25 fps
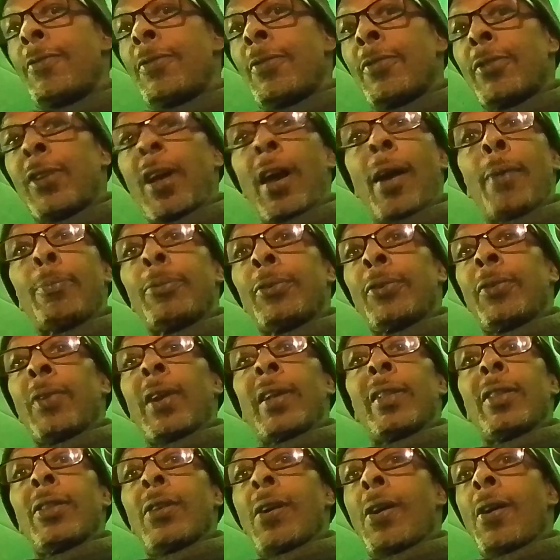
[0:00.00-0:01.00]
of
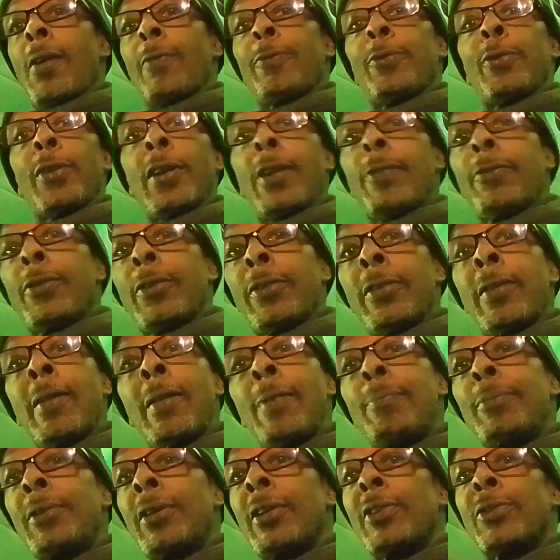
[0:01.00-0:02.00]
copyright law
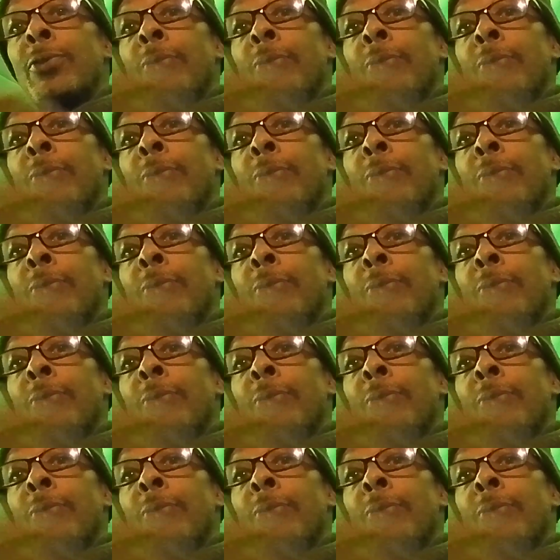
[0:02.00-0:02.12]
forever